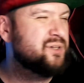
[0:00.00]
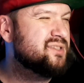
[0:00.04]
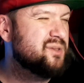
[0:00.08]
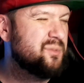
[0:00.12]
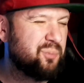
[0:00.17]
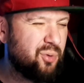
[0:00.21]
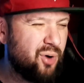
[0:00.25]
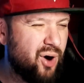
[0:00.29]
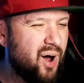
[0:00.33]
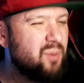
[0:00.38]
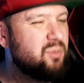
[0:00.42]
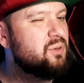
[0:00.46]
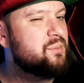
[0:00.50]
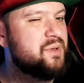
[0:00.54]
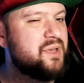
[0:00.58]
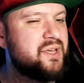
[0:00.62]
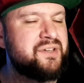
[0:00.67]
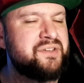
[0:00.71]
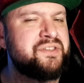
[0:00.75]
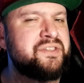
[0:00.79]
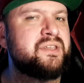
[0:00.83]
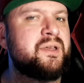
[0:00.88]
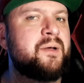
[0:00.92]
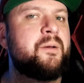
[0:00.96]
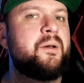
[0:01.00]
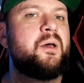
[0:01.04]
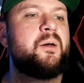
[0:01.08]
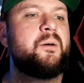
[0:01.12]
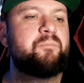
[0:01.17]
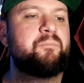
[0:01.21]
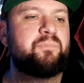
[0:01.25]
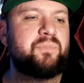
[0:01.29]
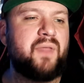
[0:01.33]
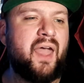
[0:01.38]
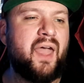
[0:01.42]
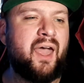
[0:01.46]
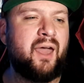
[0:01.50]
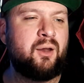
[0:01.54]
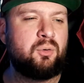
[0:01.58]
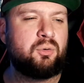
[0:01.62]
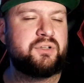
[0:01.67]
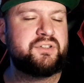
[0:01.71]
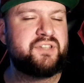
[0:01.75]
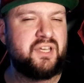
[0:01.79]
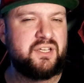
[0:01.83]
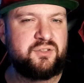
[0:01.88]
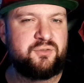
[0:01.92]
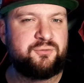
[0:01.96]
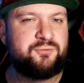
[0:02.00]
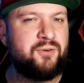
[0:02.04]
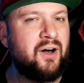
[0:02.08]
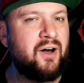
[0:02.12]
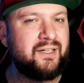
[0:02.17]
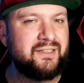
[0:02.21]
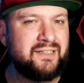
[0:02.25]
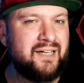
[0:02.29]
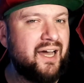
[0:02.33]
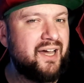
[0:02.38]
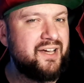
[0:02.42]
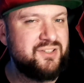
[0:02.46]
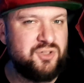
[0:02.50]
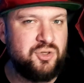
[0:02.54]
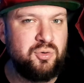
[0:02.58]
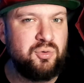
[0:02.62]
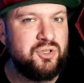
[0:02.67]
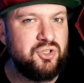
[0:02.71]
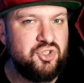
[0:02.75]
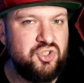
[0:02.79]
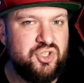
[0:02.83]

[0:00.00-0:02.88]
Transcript: The problem is Edwards has fought guys who can